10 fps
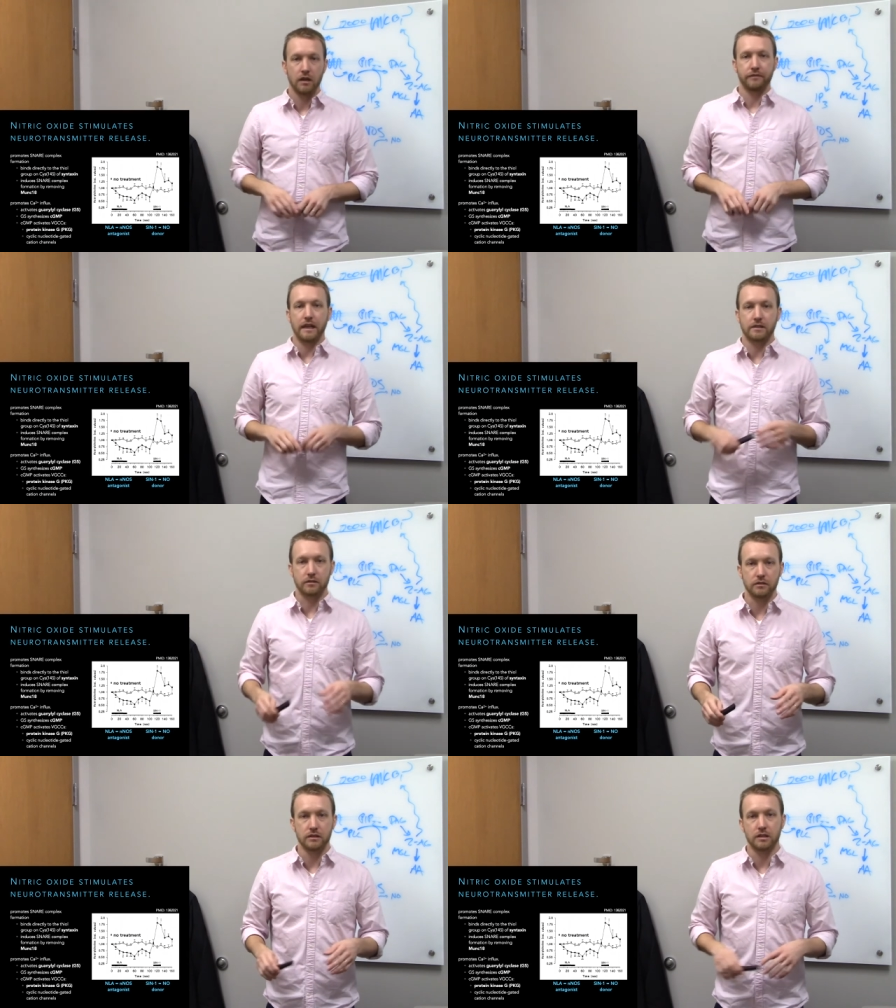That's
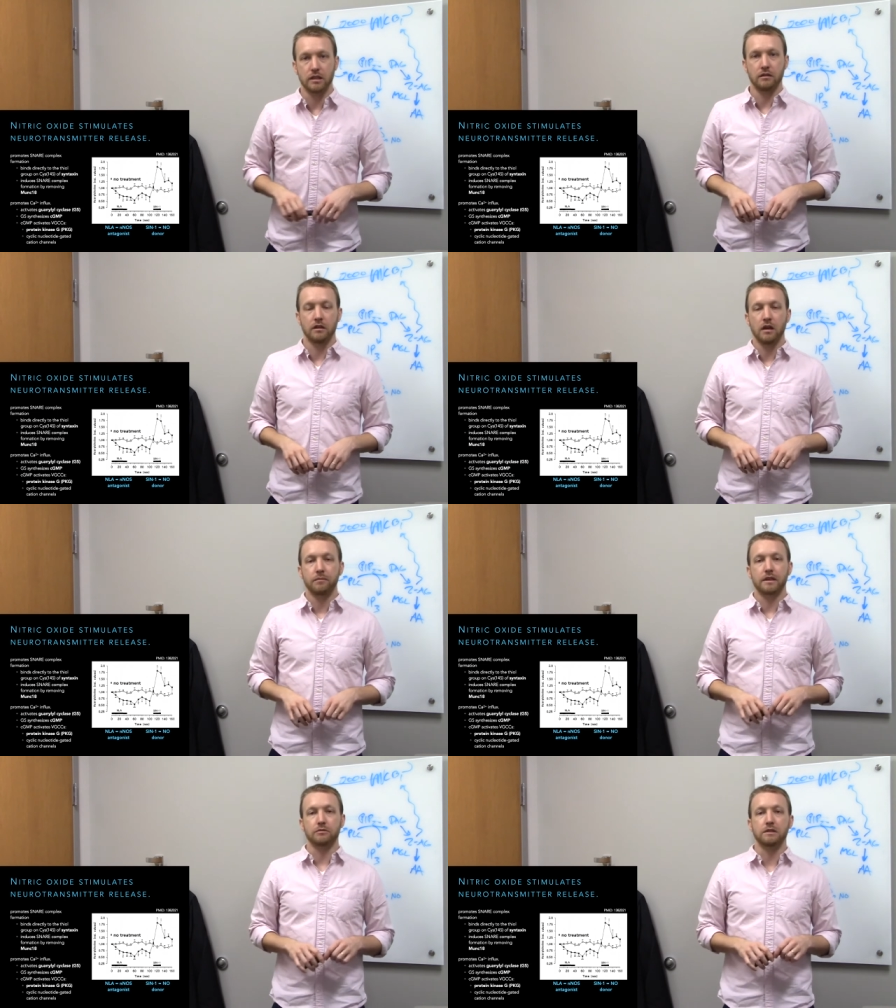good to see
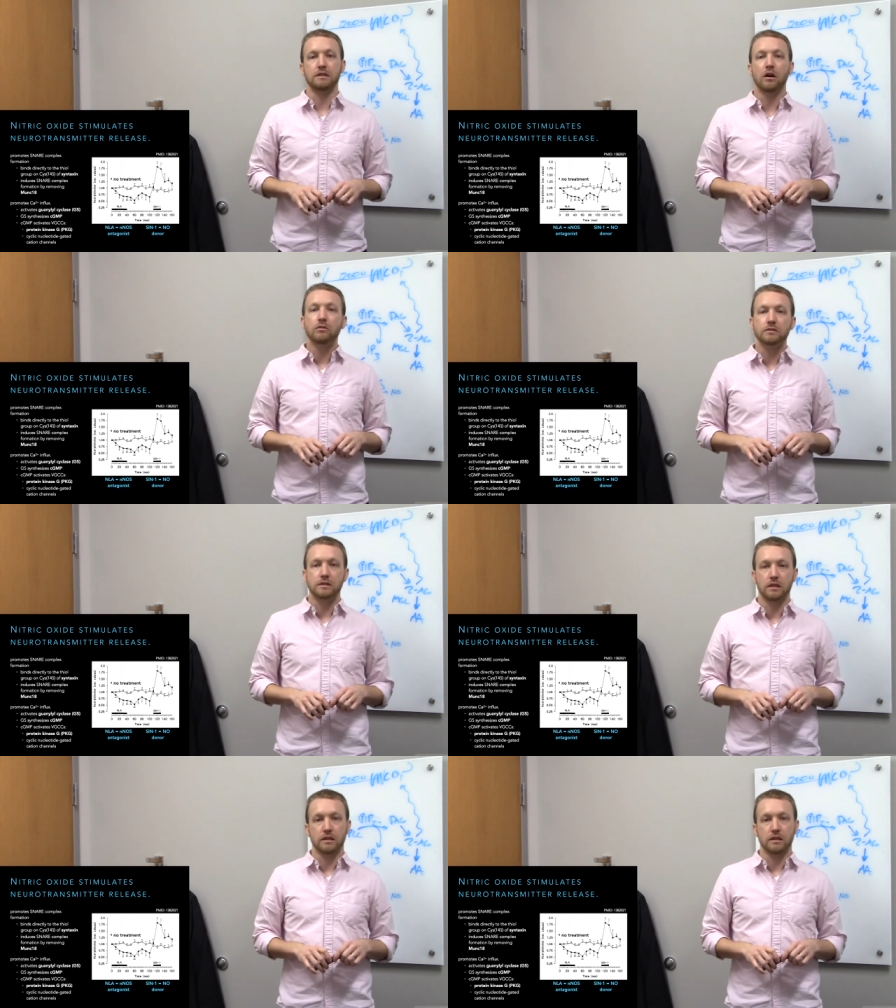because we don't see